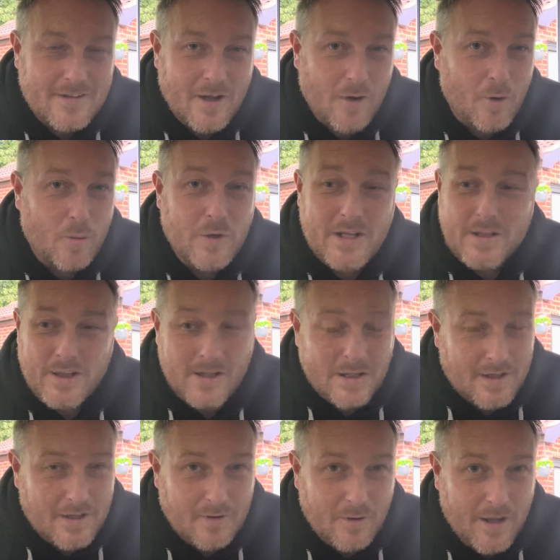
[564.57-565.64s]
Who do you
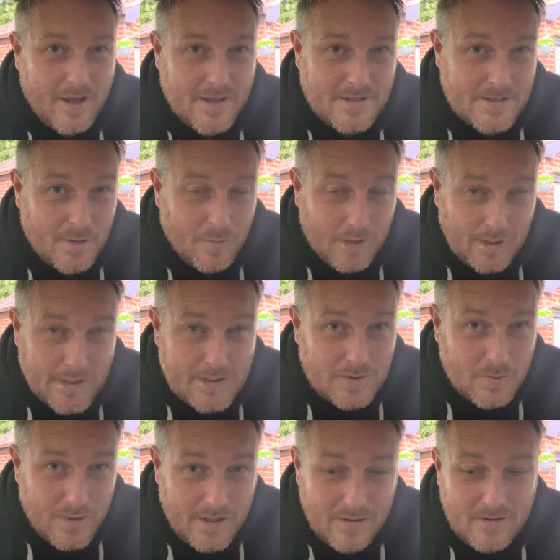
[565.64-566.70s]
think it is that we're linked
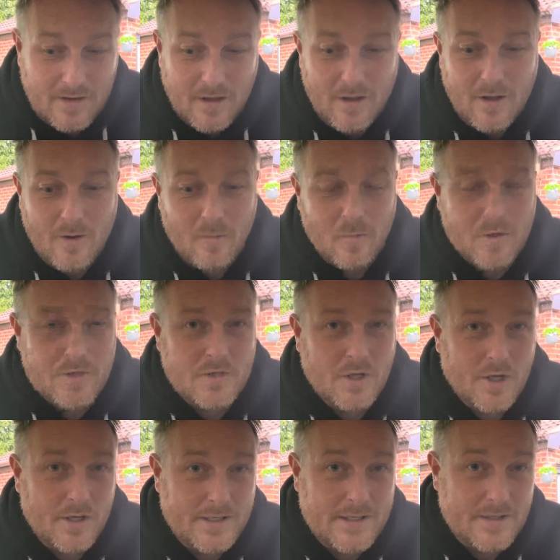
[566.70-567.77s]
with? What
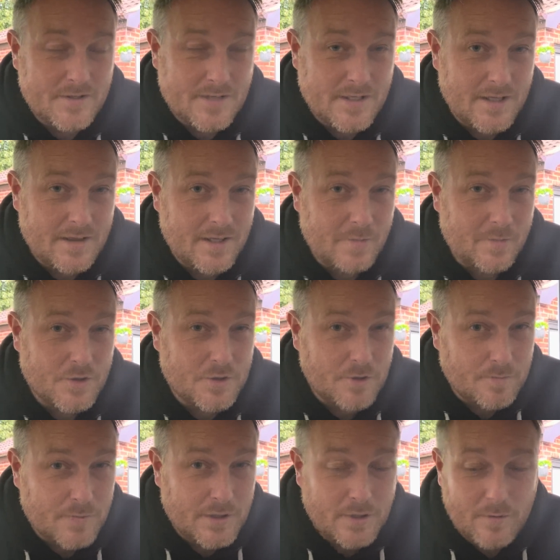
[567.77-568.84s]
sort of deals do you think we
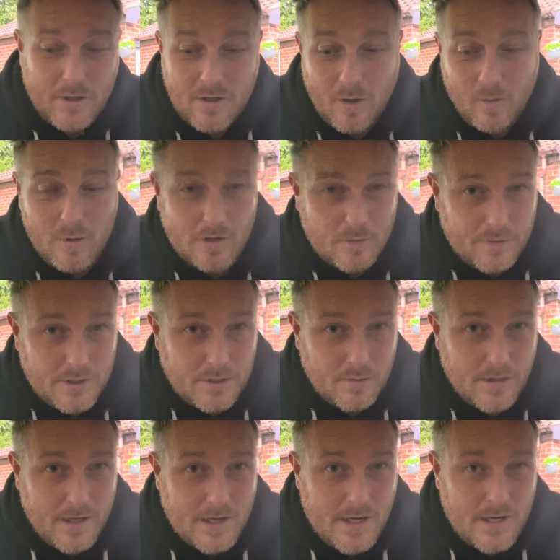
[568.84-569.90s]
should be doing or will be
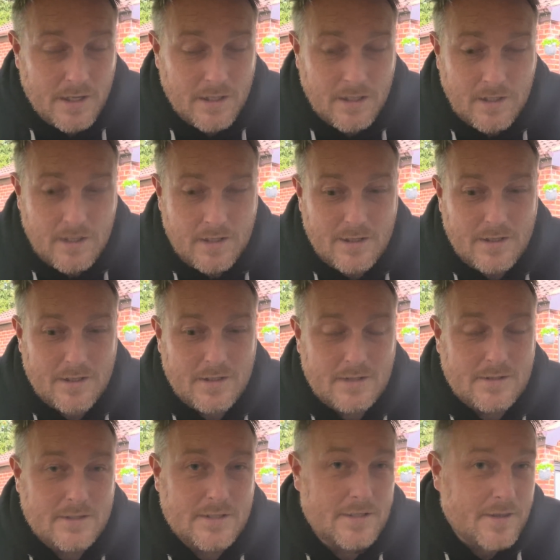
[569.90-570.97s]
doing?
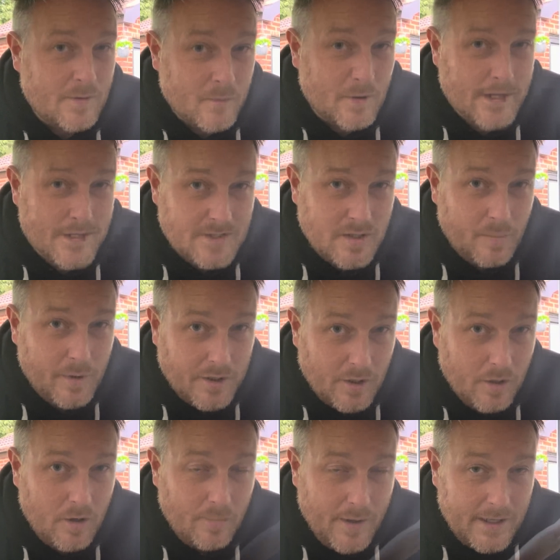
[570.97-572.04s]
Do you think we'll get Tommy
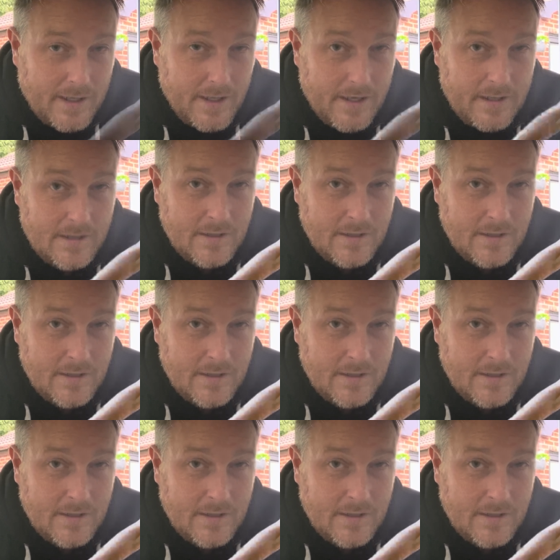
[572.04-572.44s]
Doyle back in?